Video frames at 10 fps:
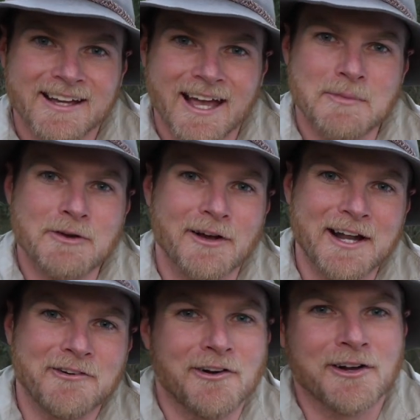and be
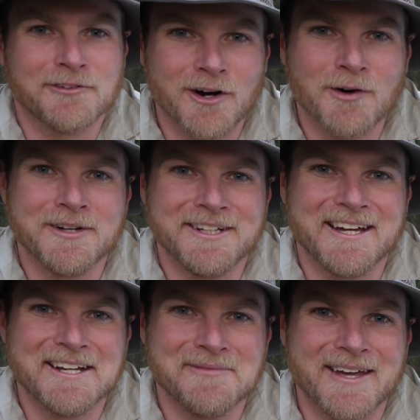ready to rock and roll when you
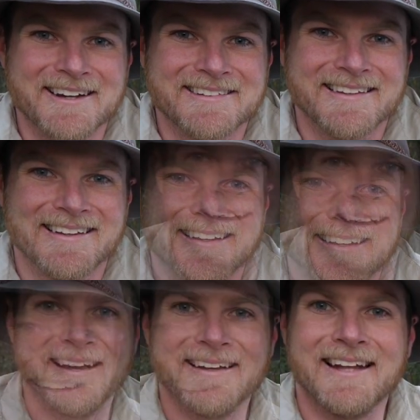need them next.
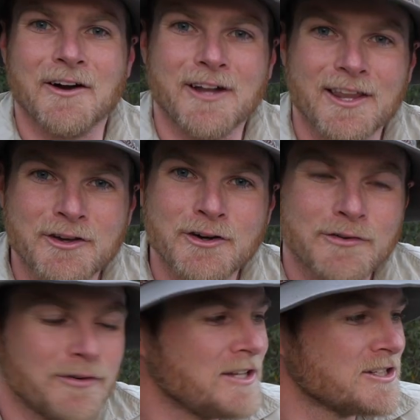Now another cool
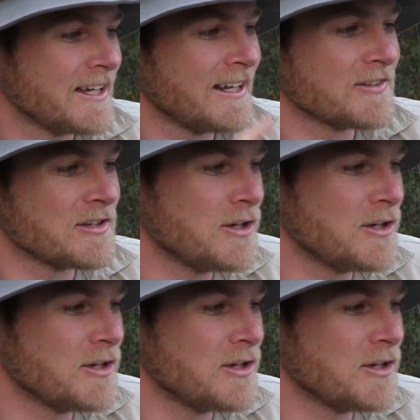feature, it has a